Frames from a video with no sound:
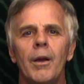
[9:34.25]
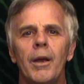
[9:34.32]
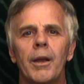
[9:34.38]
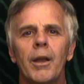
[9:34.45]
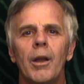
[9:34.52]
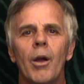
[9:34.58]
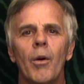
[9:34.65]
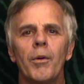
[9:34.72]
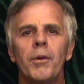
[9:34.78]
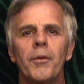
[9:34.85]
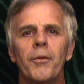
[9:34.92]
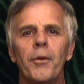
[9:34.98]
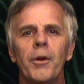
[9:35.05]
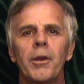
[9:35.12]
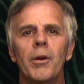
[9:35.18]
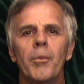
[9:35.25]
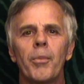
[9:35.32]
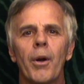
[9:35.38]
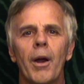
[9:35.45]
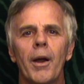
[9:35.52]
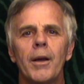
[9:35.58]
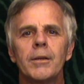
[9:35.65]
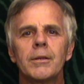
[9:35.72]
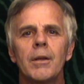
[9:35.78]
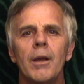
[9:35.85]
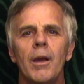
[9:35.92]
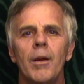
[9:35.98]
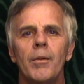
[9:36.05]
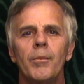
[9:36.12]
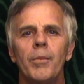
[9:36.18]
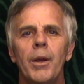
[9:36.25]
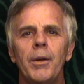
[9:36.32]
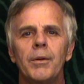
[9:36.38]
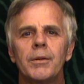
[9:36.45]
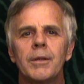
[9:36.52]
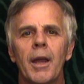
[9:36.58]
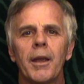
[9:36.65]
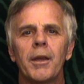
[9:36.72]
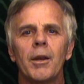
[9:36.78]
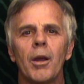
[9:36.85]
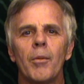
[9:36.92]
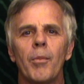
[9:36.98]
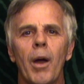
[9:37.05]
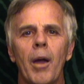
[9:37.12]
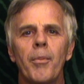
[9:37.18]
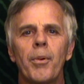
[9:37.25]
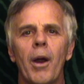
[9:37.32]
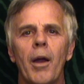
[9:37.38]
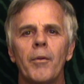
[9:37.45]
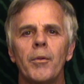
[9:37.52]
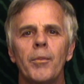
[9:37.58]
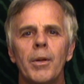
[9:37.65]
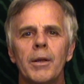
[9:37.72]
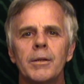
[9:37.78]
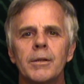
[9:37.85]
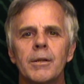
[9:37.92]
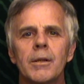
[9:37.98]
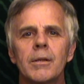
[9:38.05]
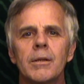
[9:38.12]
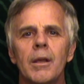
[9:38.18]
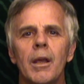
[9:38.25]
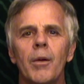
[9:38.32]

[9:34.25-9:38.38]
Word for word: It could go into free enterprise, be taken up by private businesses.